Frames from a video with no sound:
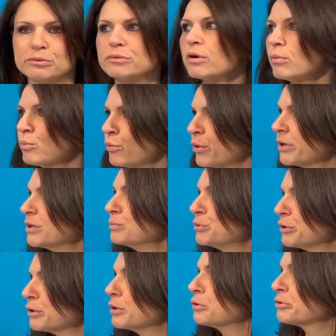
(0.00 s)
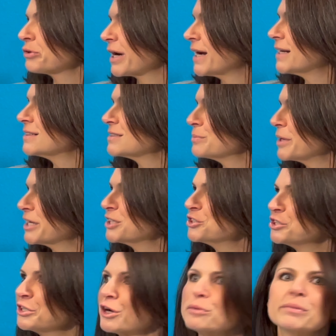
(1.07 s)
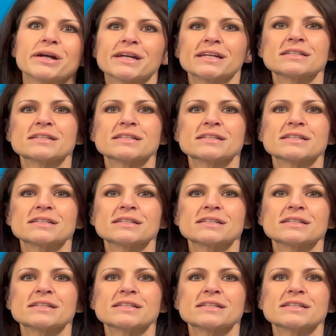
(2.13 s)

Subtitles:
appointed bureaucrats managing our money